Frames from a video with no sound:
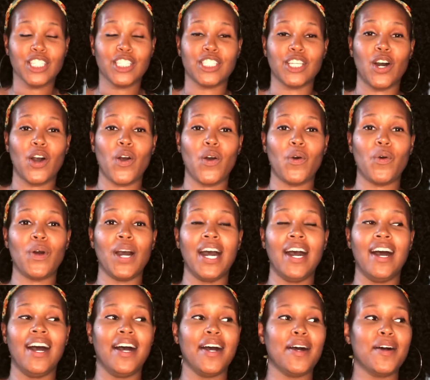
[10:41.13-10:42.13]
So
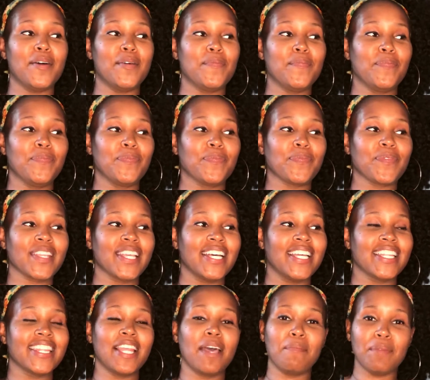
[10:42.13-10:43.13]

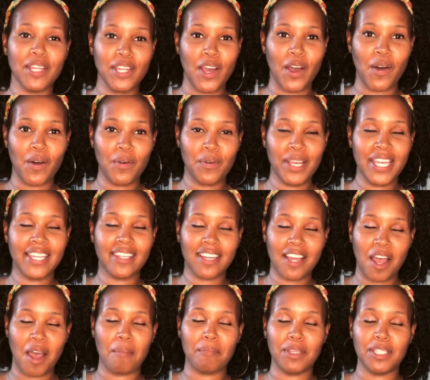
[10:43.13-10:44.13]
let me know in the
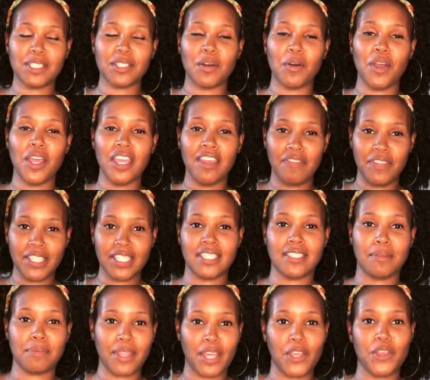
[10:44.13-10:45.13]
comments if this is
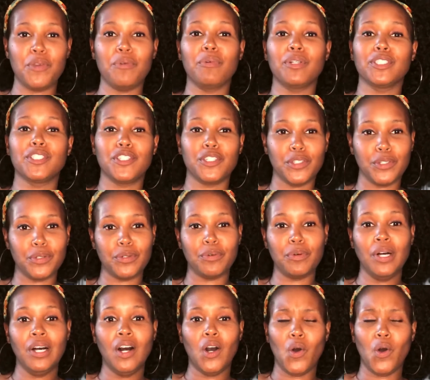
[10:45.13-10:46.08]
something that you would do,